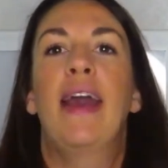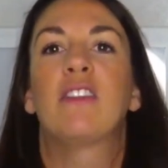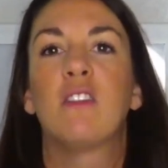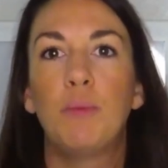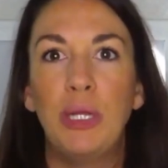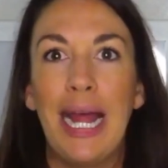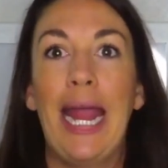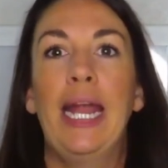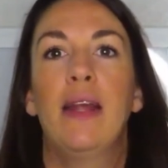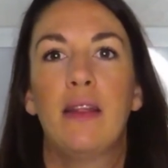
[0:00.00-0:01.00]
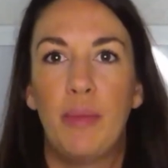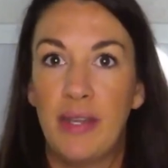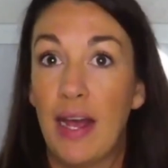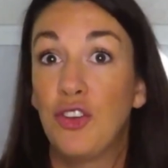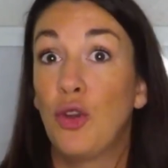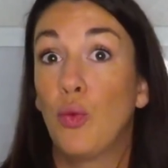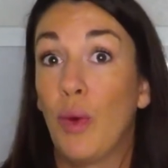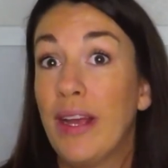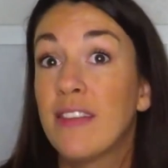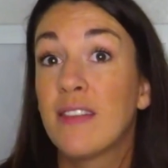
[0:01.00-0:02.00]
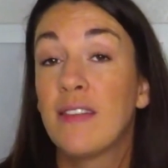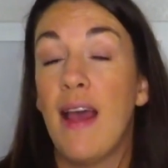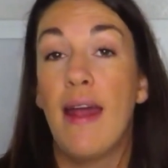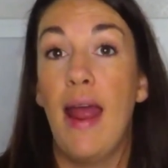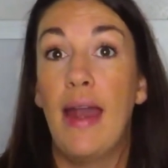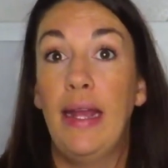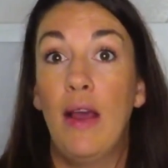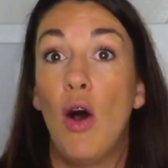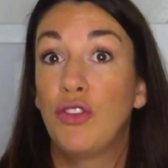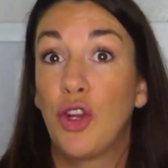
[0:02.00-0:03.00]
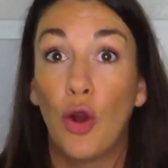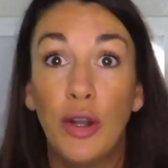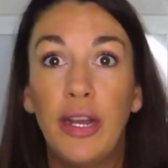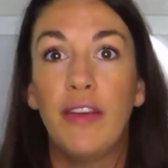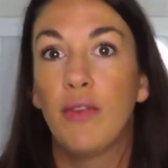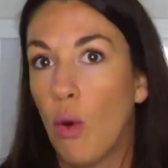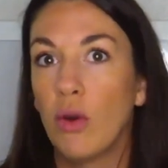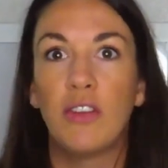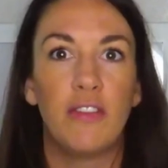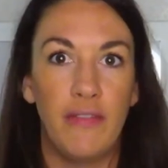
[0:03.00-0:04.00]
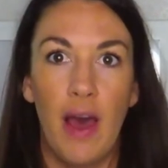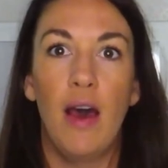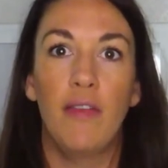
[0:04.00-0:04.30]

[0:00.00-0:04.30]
explain the potential risks and any alternative courses